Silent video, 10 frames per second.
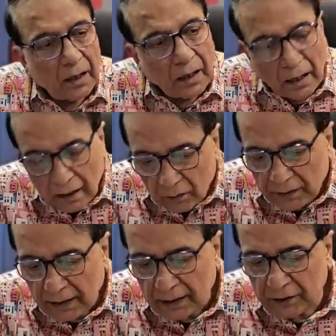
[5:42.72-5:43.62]
How
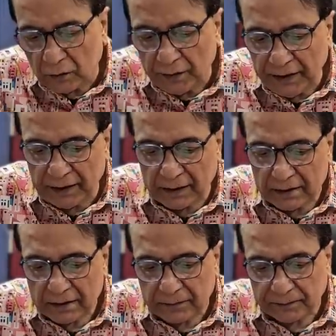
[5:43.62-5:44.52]
they are unique
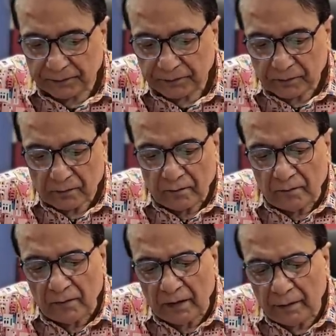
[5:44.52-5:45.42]
is
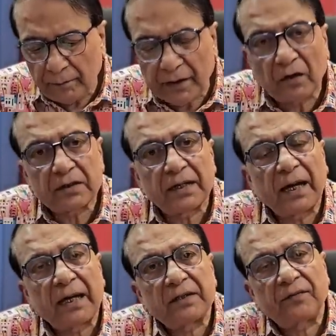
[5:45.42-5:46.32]
because
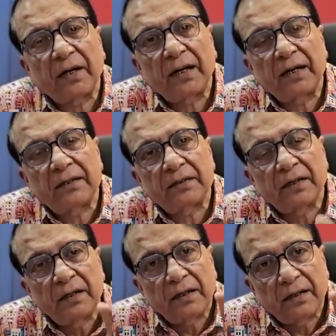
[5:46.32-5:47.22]
as far as
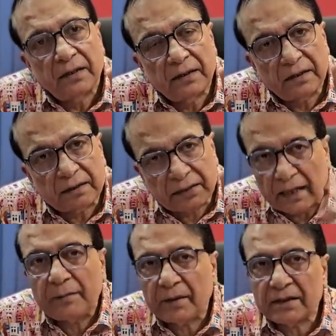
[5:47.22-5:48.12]
the
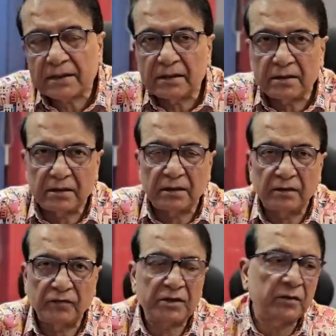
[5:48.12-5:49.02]
cyber is concerned,
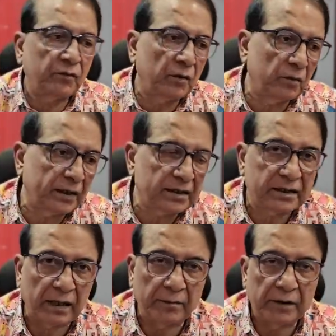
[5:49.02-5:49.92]
first of all, what is
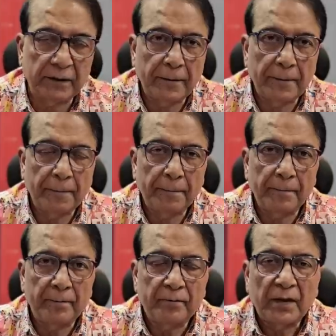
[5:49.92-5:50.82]
cyber?
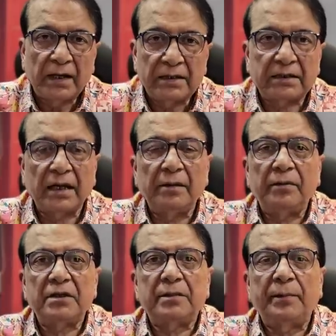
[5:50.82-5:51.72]

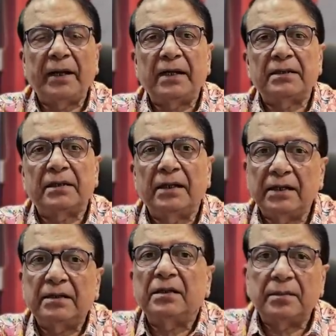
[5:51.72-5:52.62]
Cyberspace
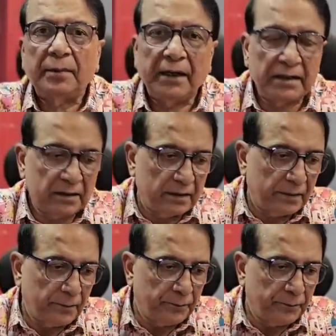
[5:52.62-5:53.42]
is the space